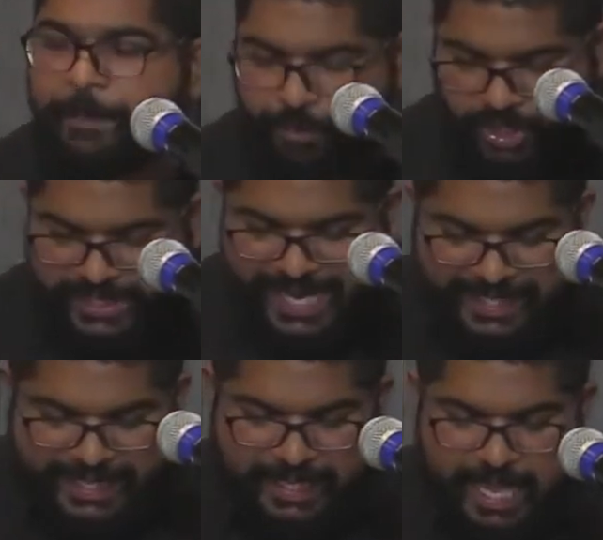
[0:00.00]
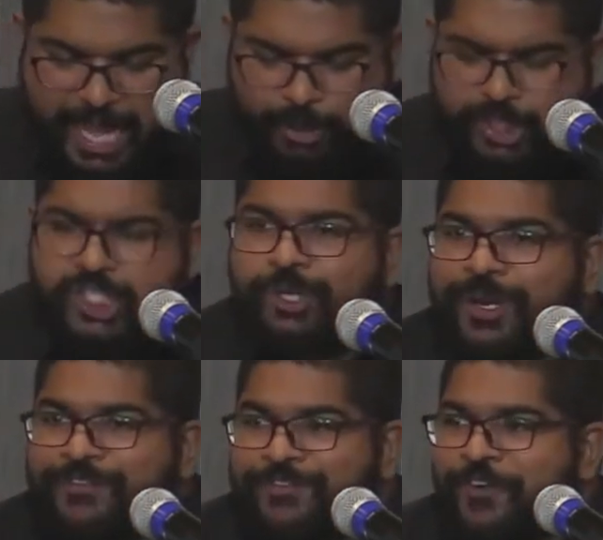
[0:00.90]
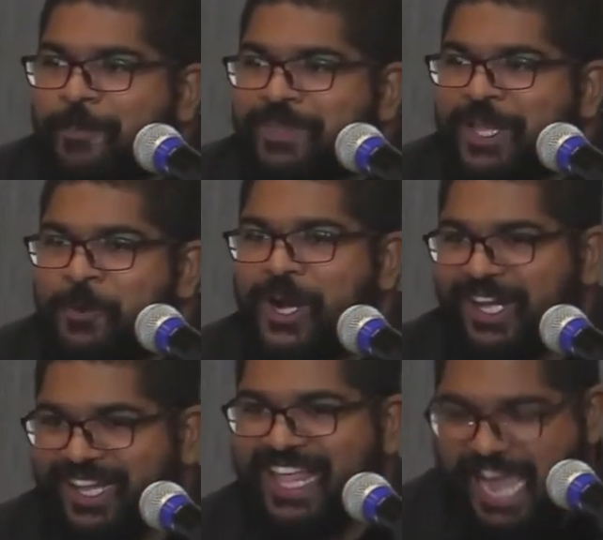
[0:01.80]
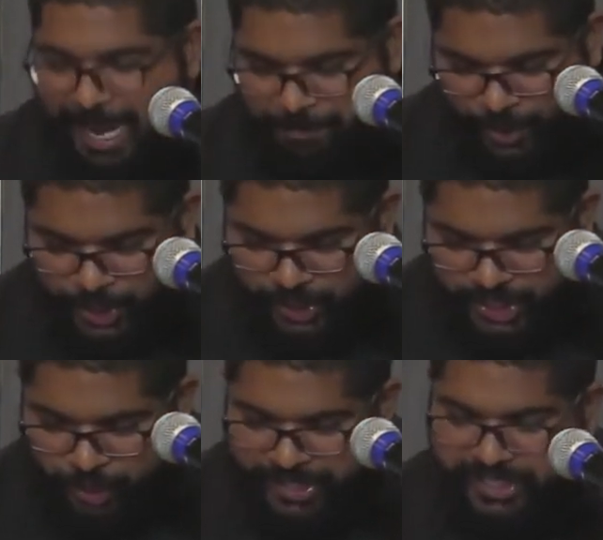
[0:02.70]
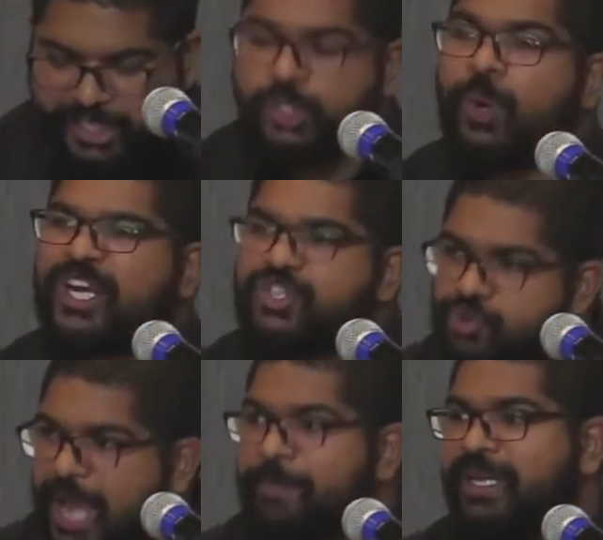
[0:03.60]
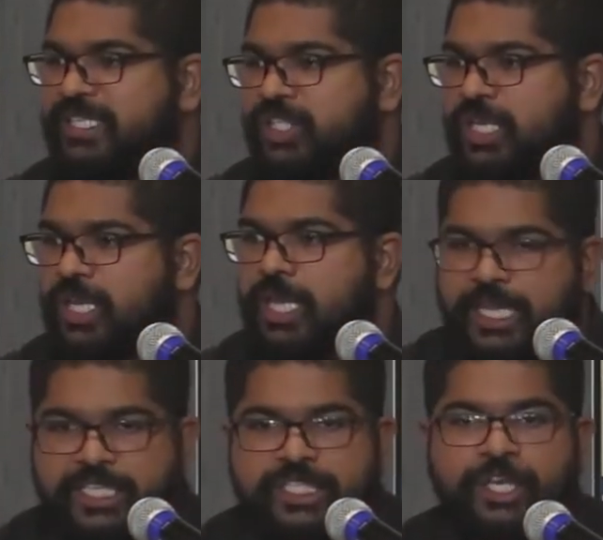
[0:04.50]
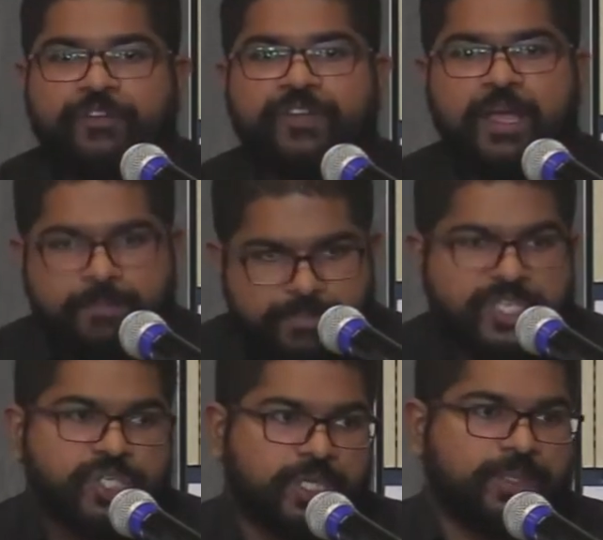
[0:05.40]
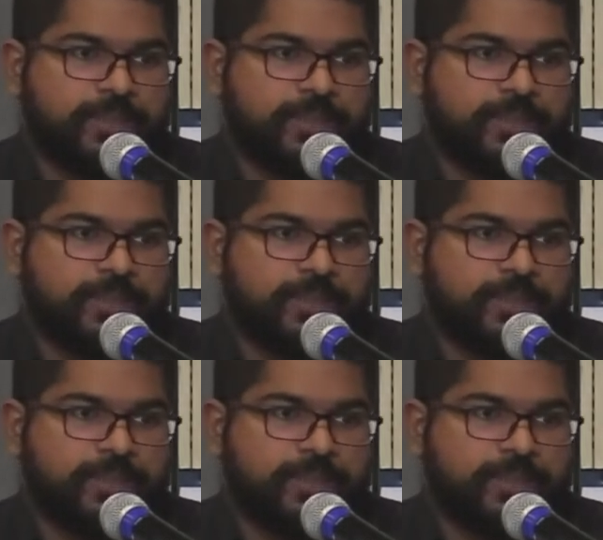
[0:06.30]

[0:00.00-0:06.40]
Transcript: protecting our children from the world and produce Christians who are tribalistic instead of missional?